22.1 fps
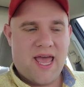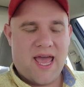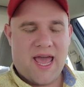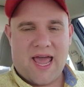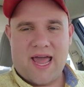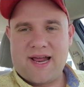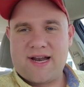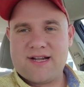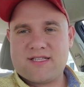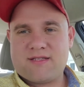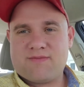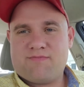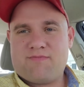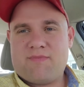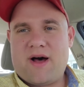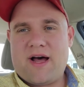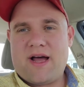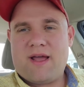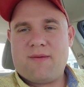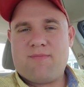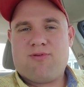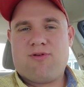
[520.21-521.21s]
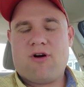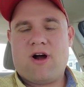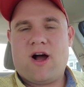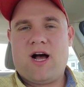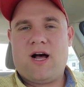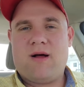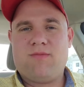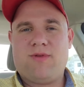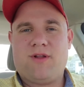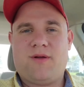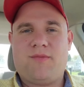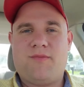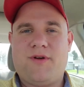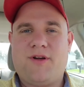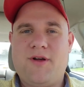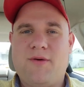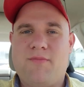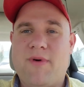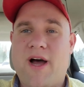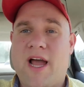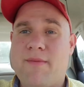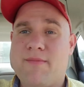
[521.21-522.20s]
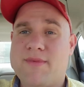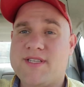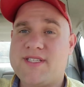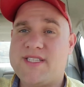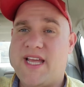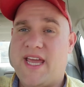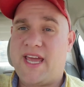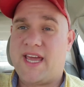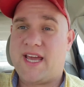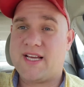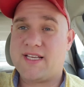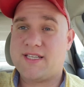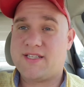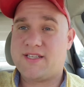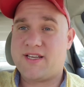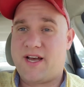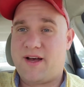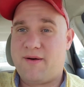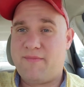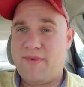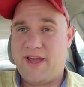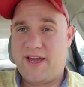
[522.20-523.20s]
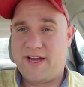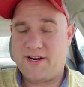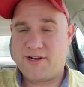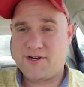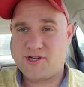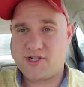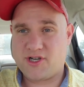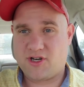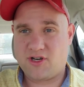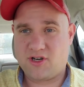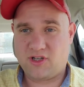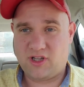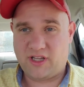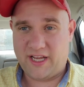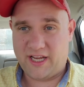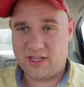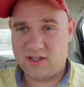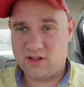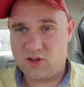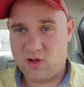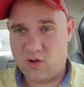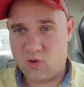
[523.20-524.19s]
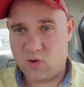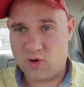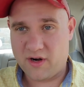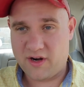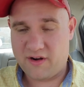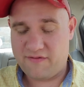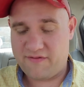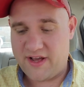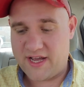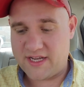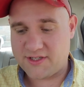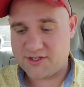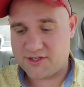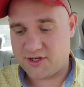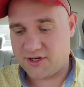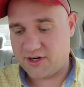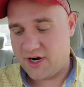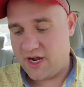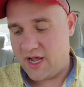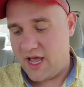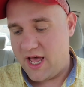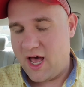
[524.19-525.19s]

and it's my problem, my mistake as a manager, landlord, investor,